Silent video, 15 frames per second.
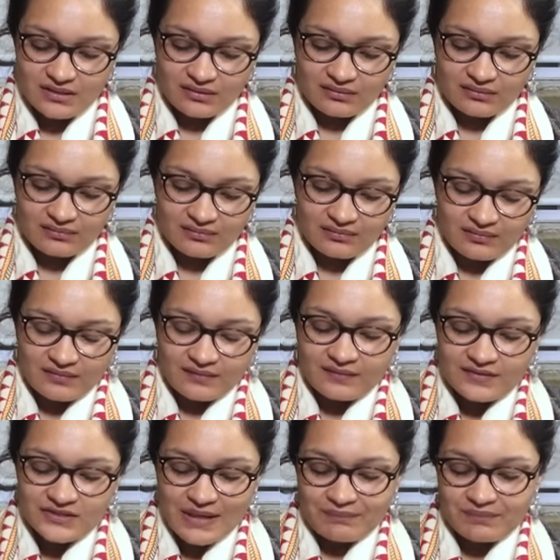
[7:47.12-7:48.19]
uh,
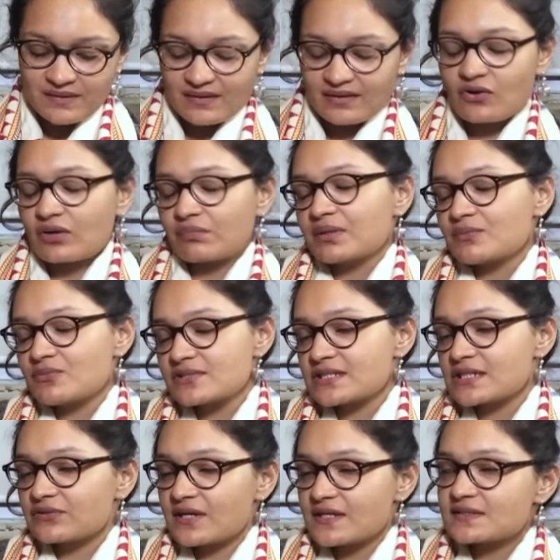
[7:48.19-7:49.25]
the chapter that got me most
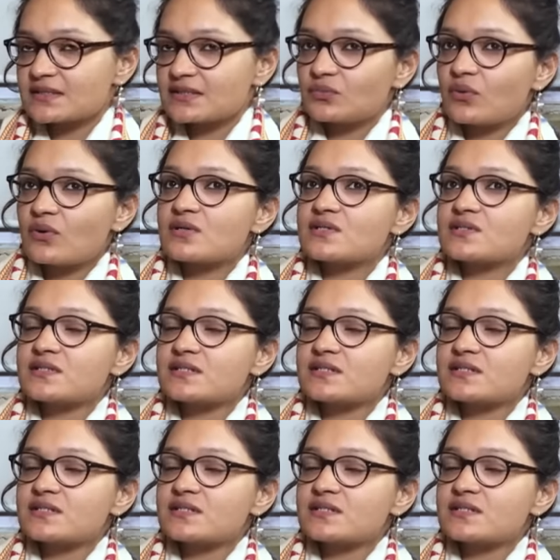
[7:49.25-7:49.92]
interested was